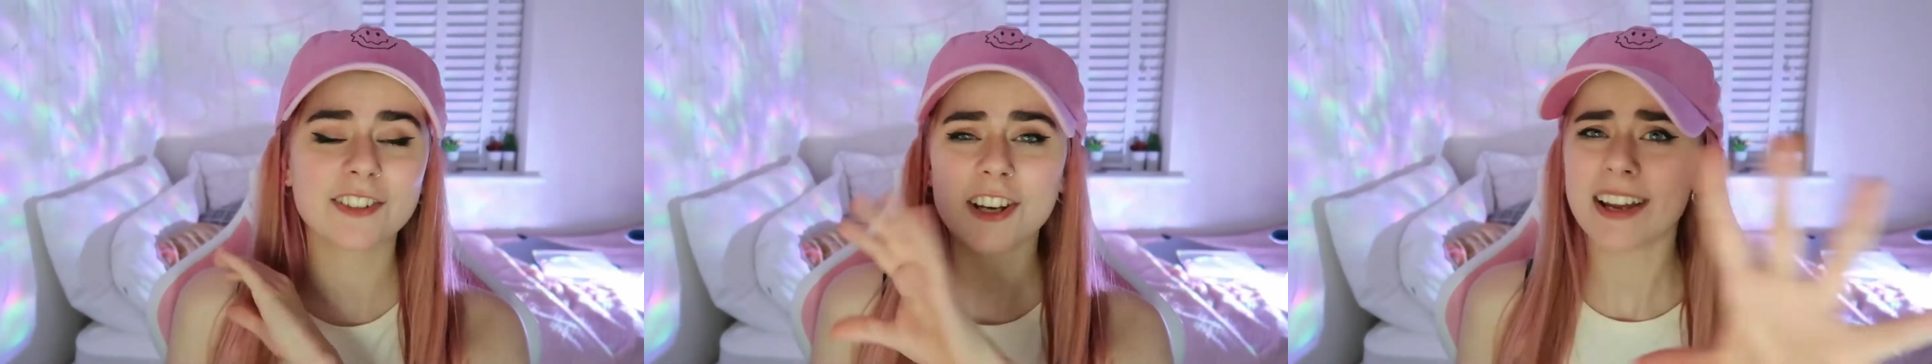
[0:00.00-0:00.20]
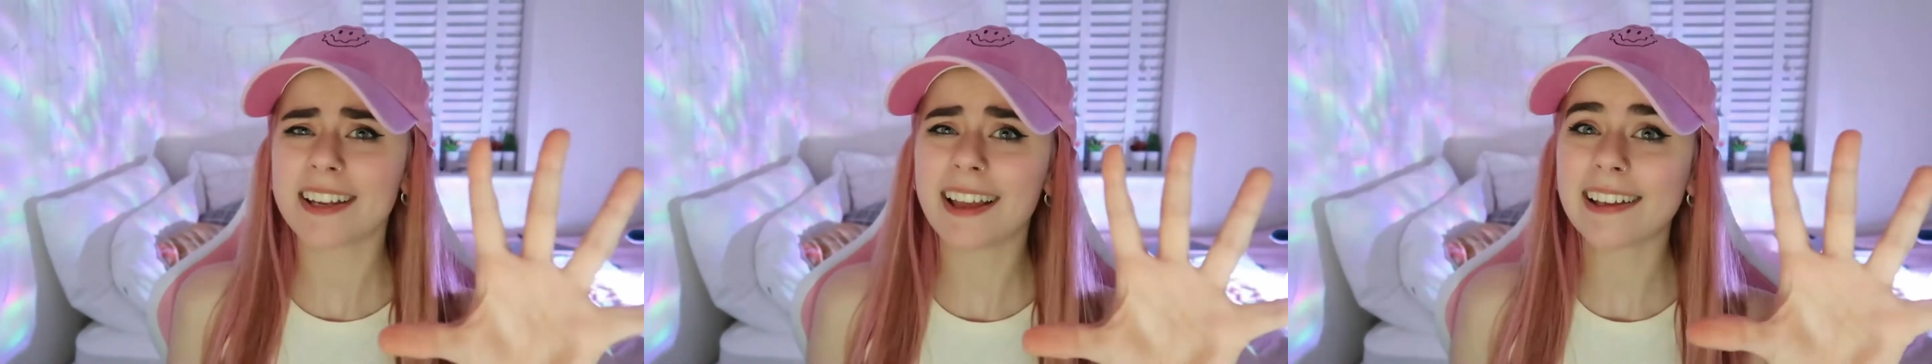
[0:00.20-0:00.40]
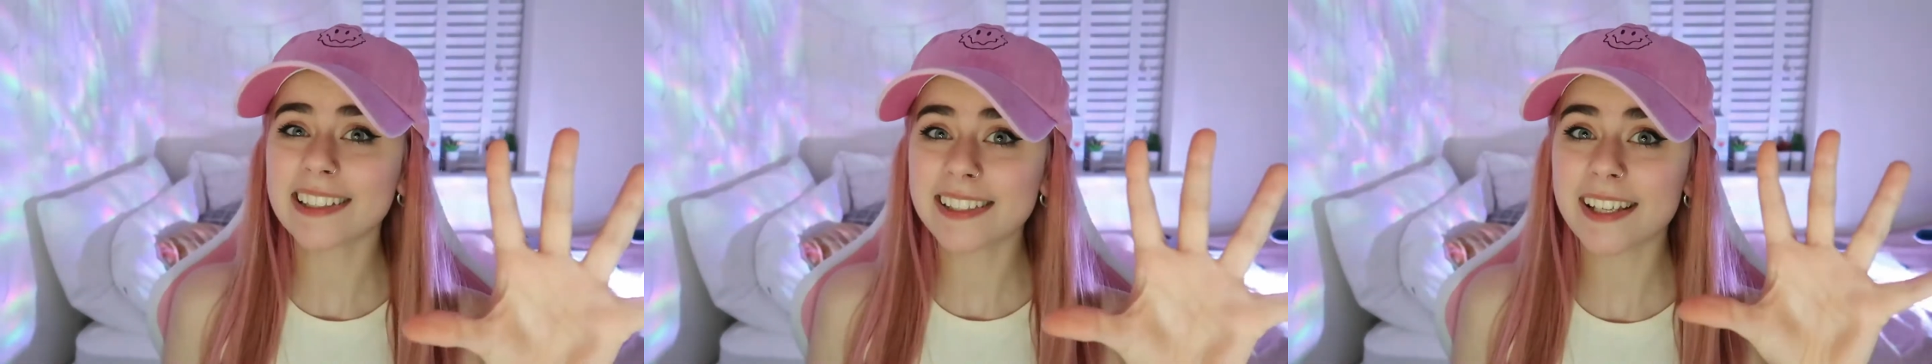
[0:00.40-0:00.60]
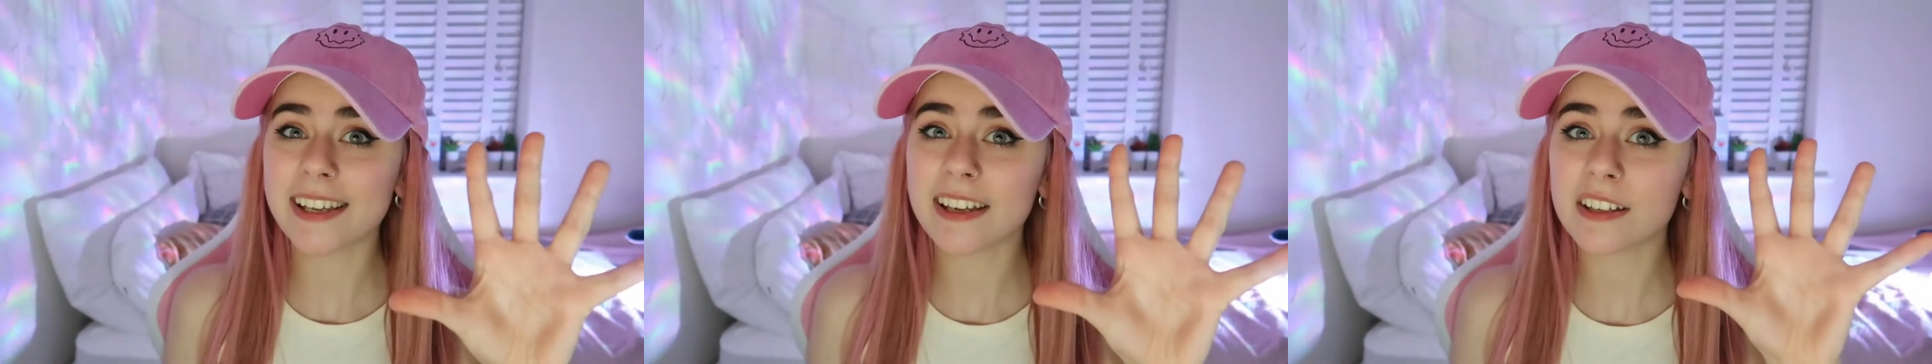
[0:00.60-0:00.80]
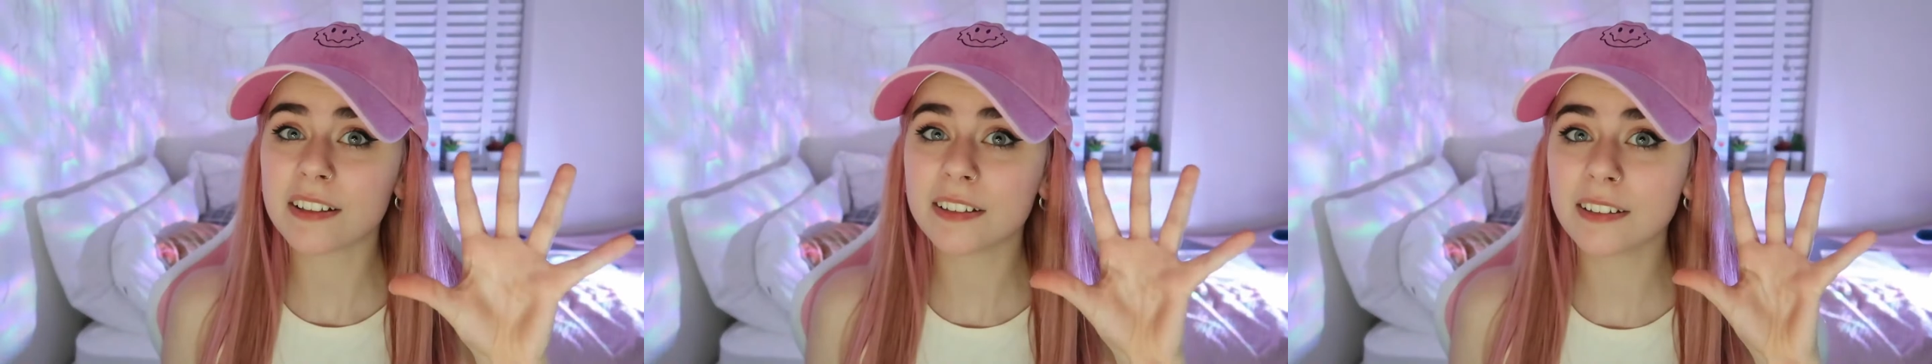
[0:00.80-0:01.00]

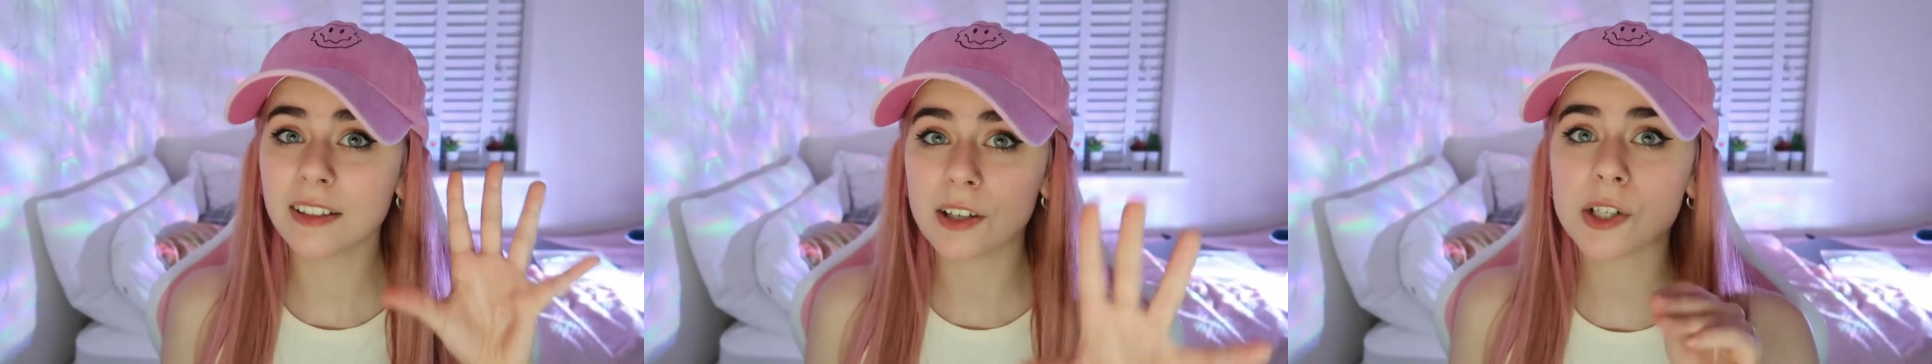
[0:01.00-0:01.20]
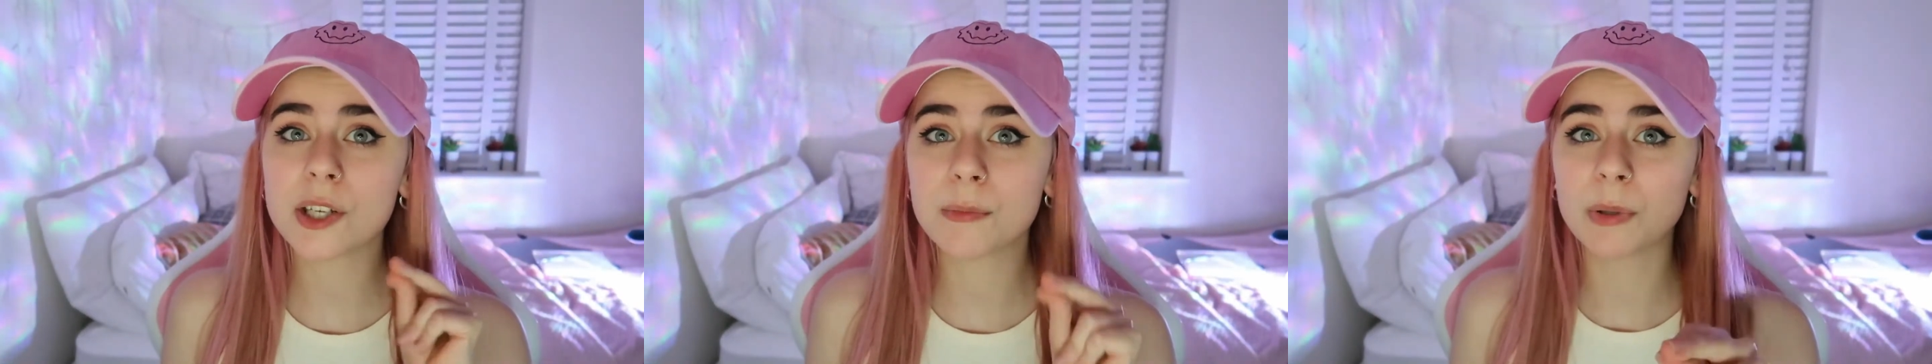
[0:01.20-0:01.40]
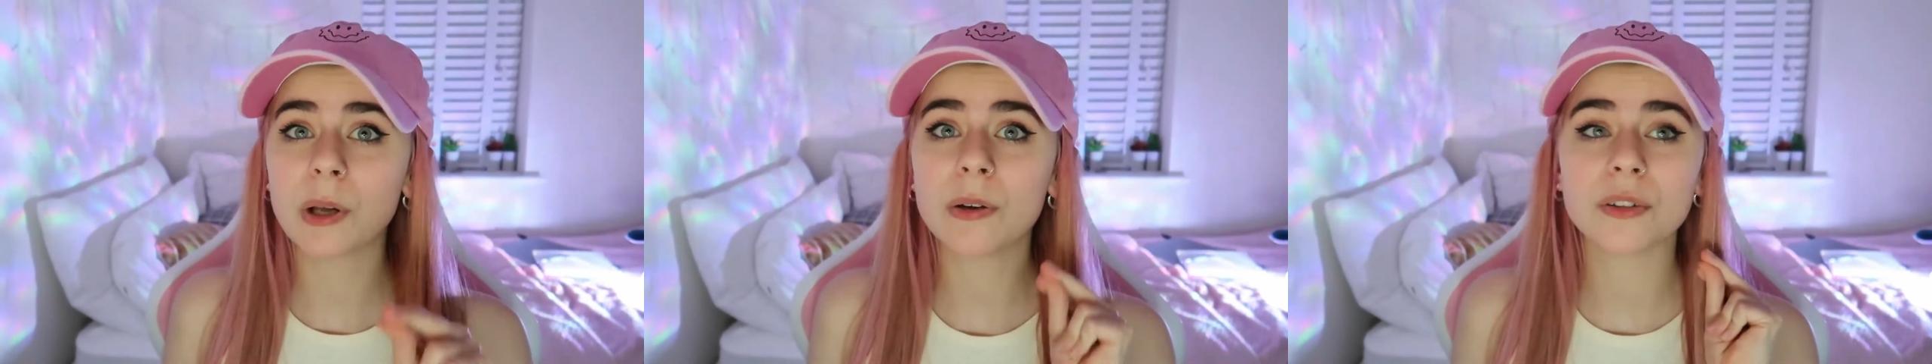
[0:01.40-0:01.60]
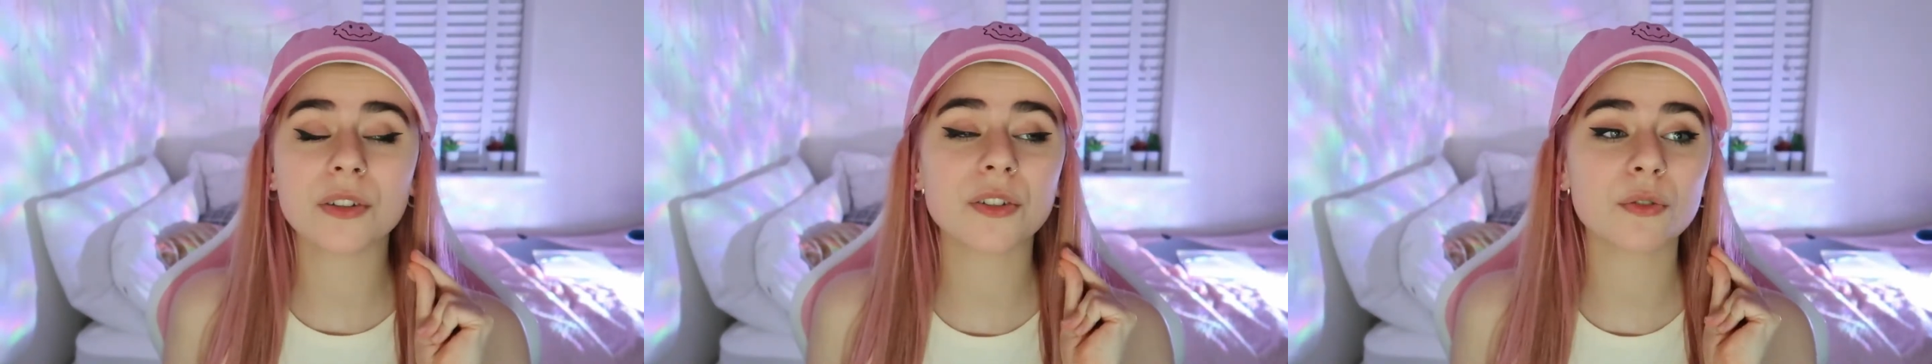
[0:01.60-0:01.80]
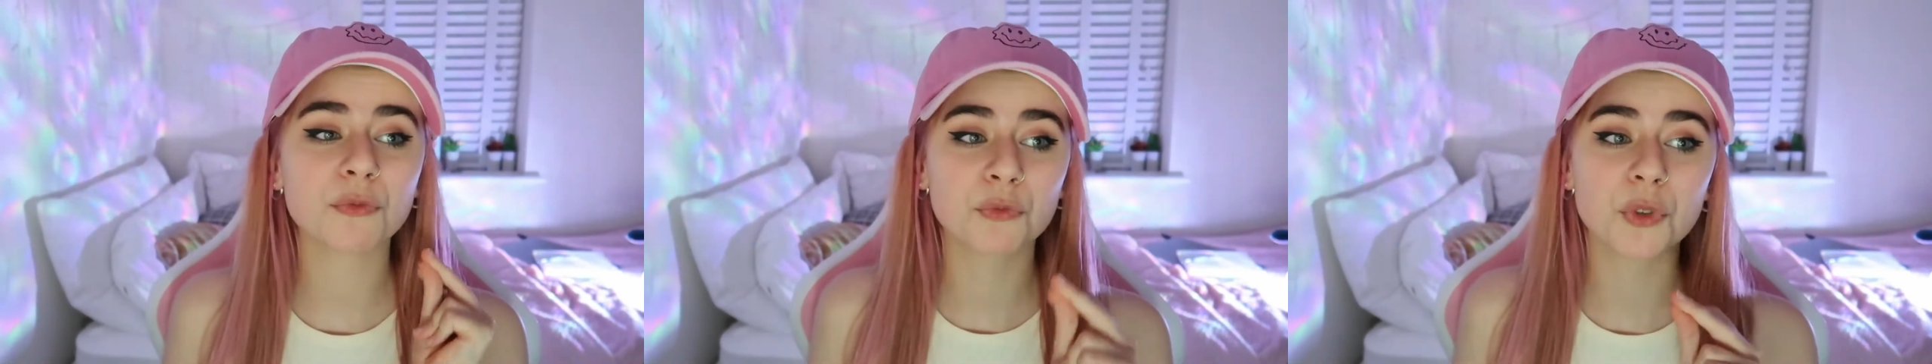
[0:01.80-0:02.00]
gigantic Lucky
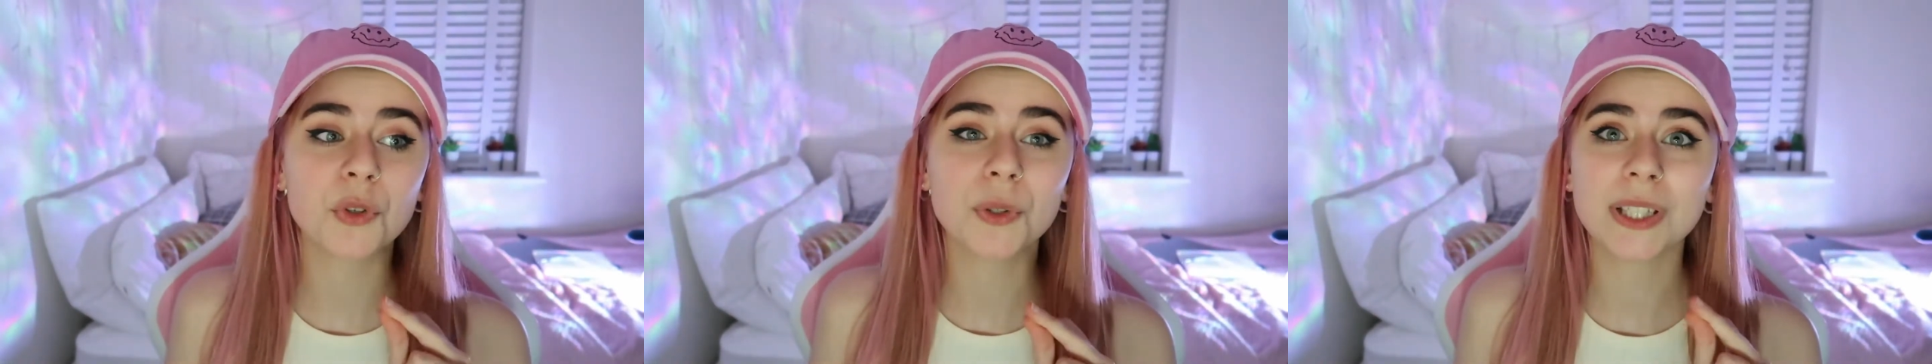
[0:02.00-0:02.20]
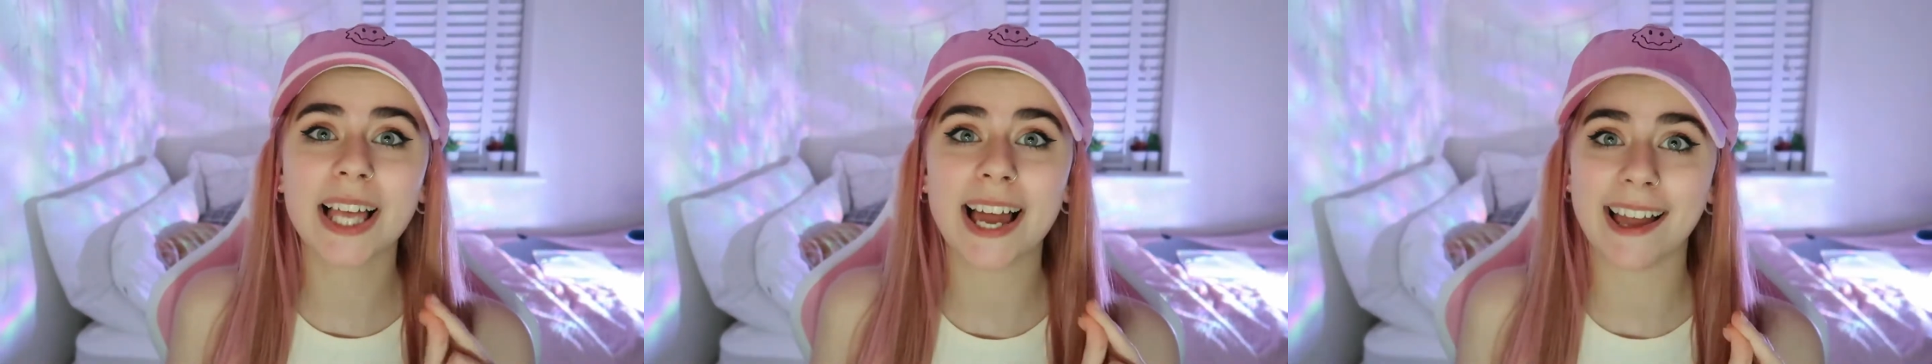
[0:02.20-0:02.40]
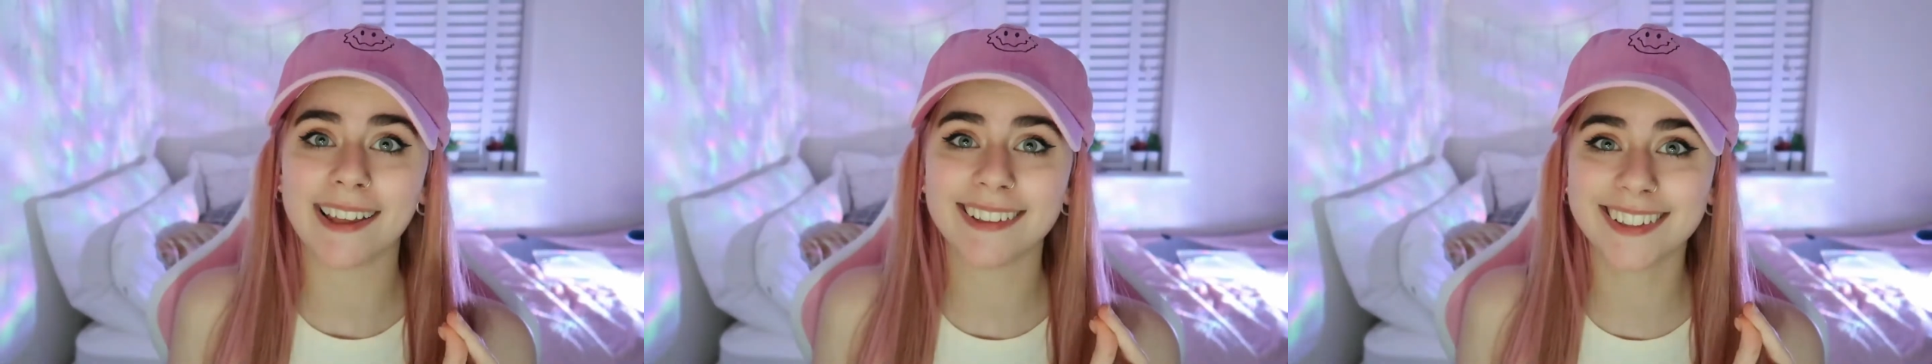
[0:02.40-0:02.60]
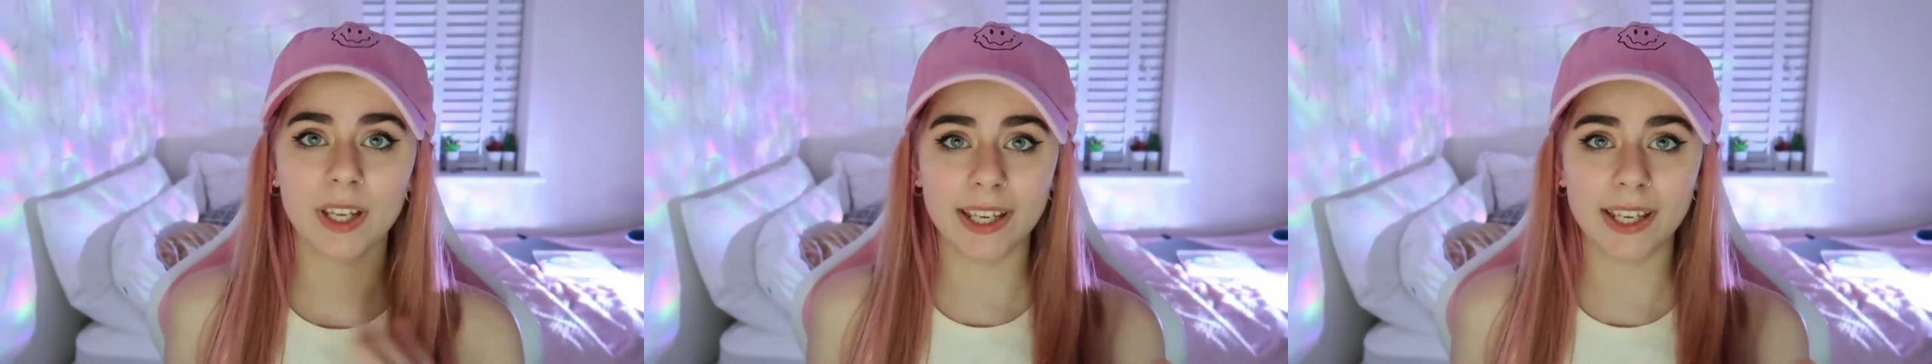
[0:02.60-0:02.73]
Blocks Roulette.